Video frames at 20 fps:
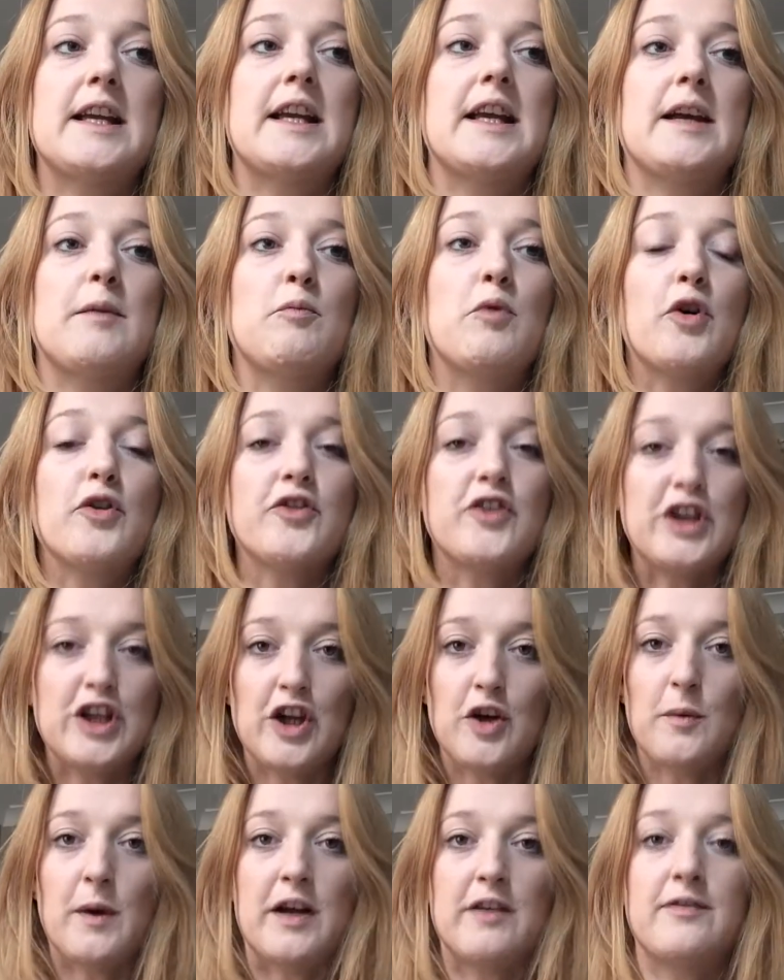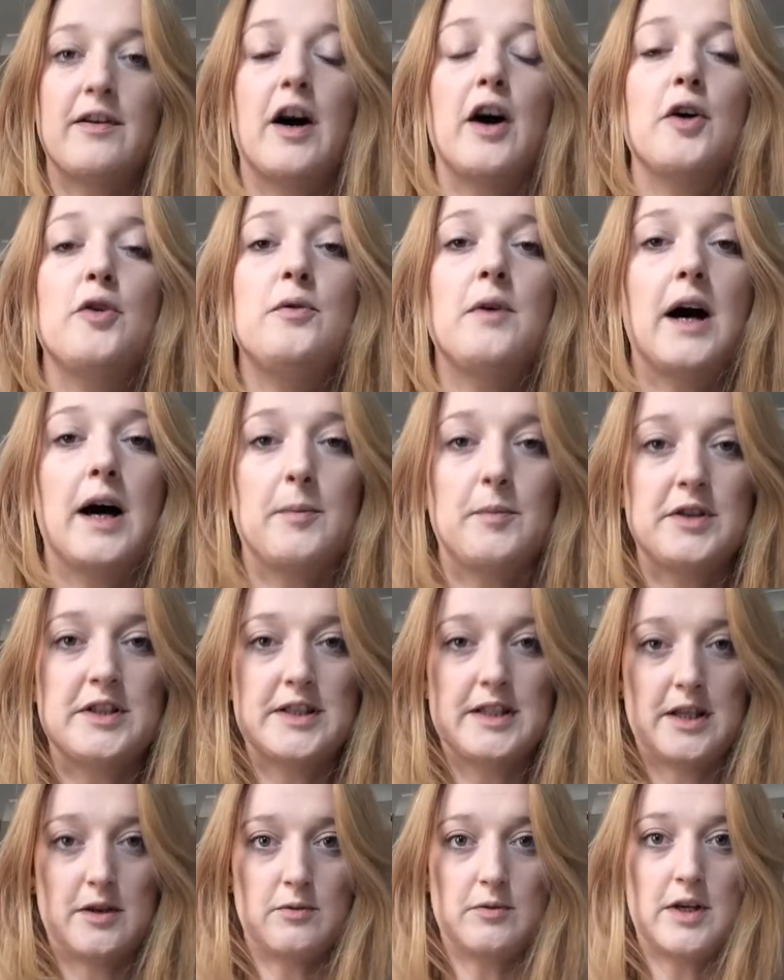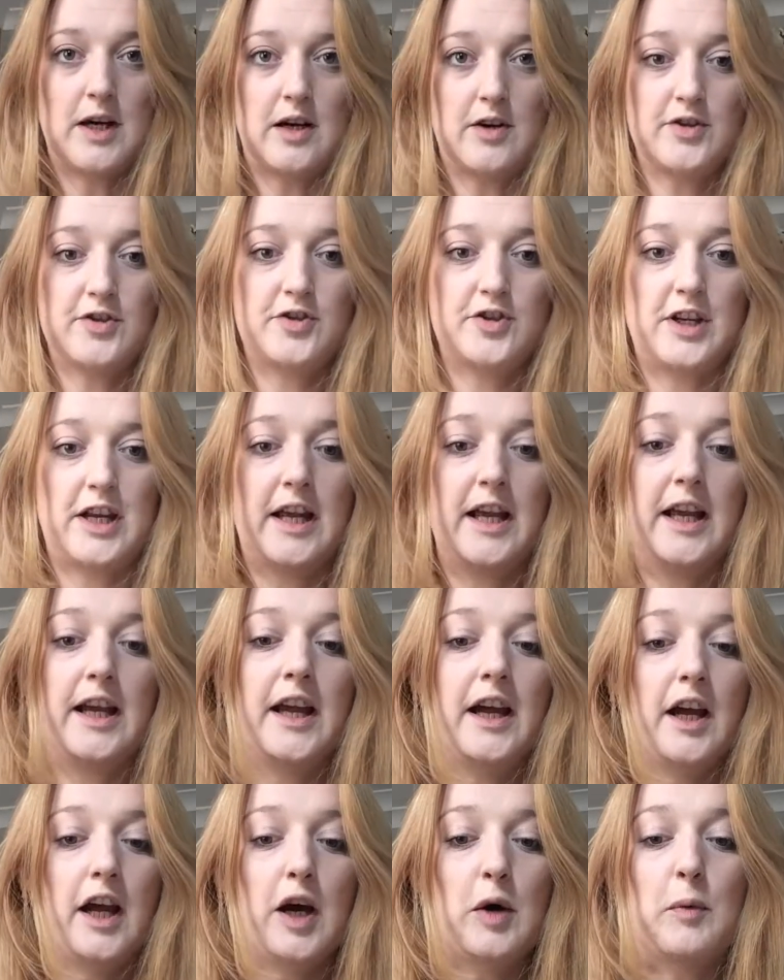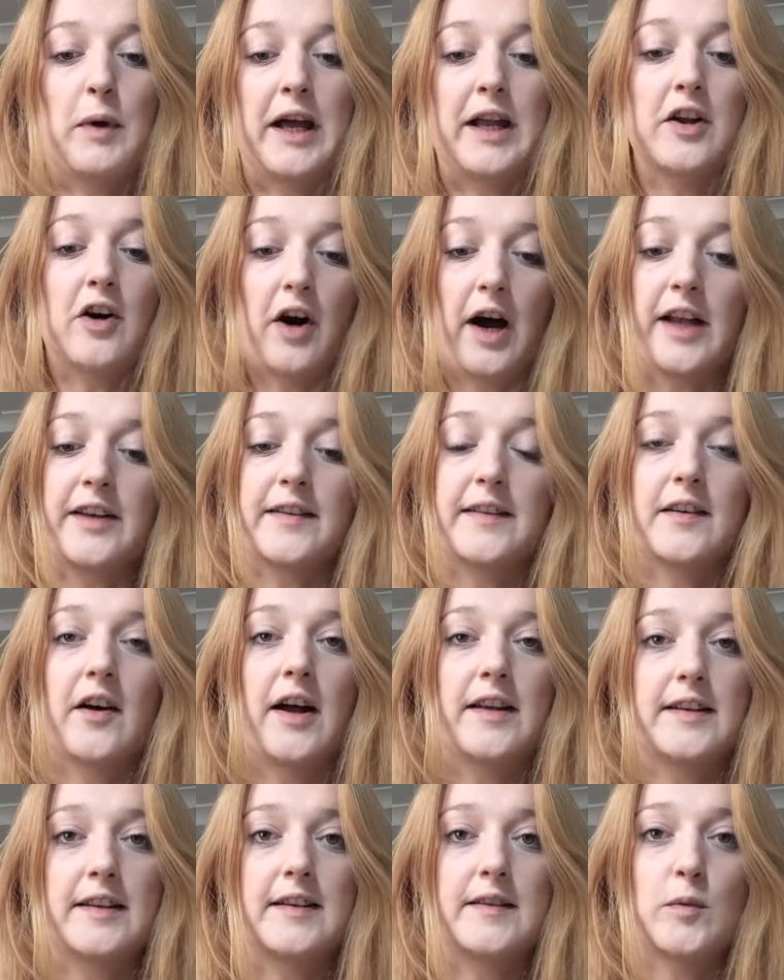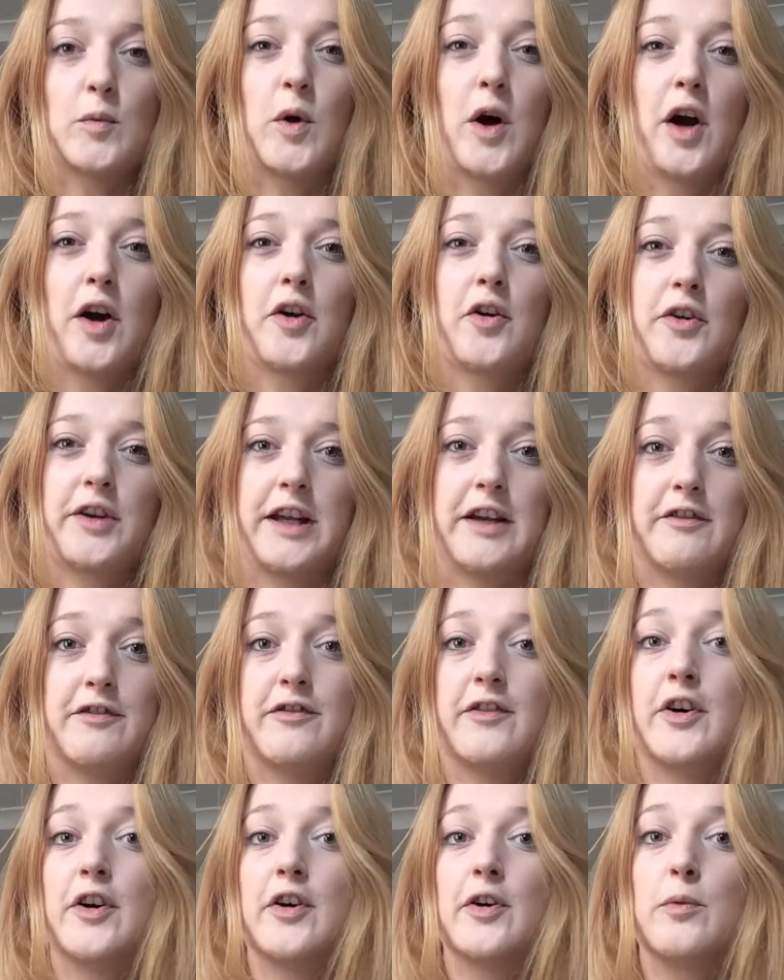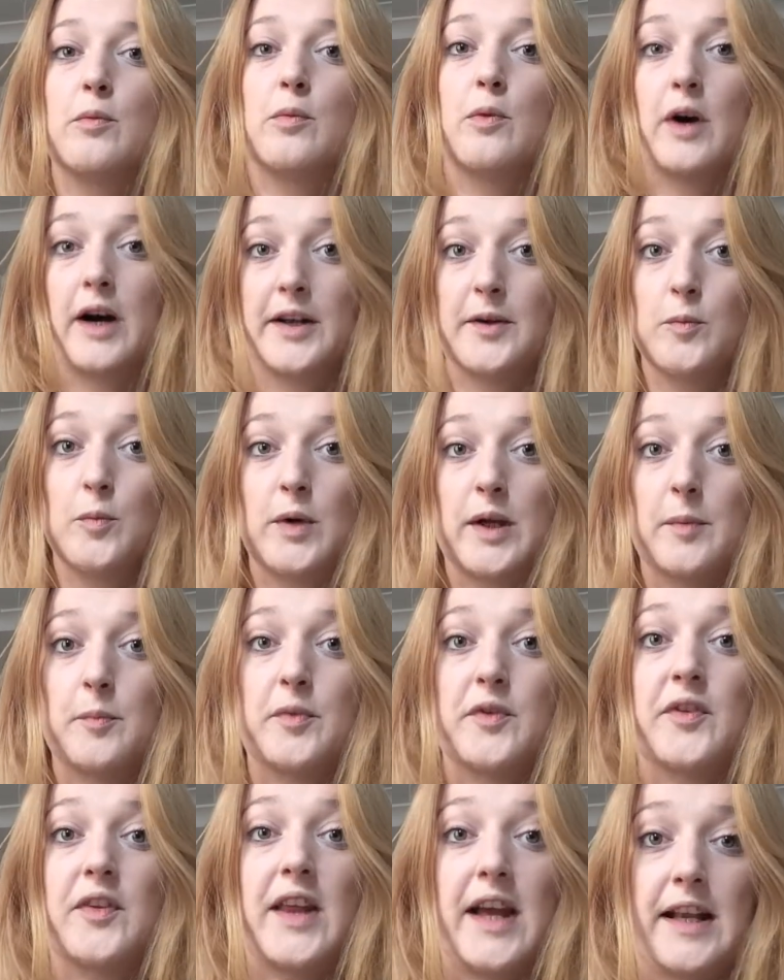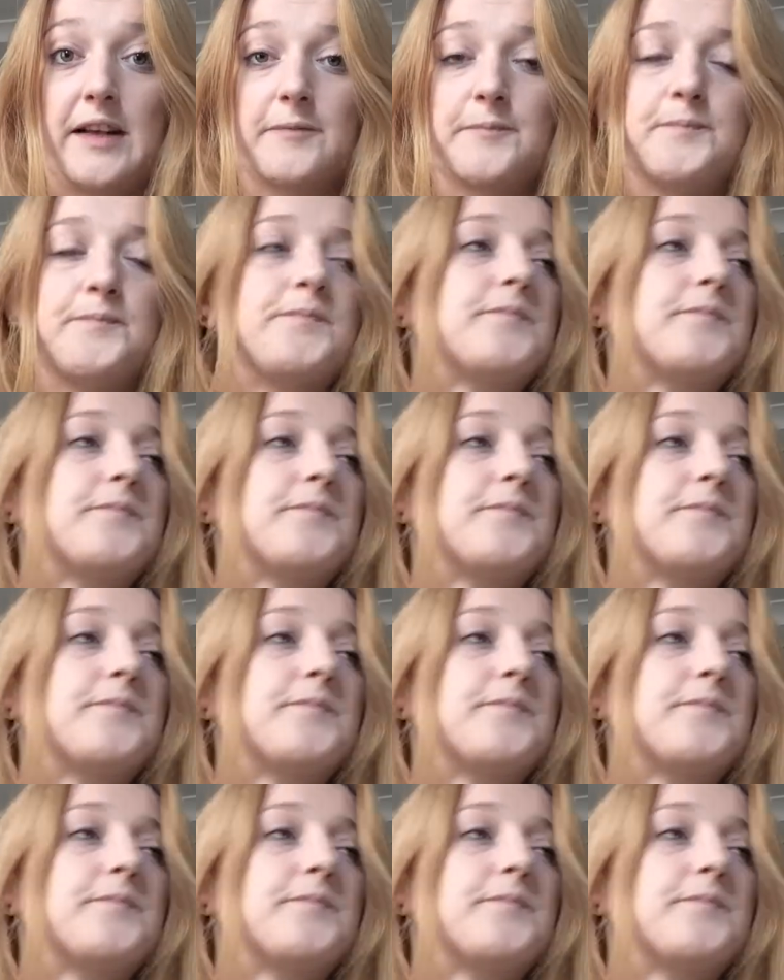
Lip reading: It was a UFO up until last year when I decided to work on it for Wine and Whips then.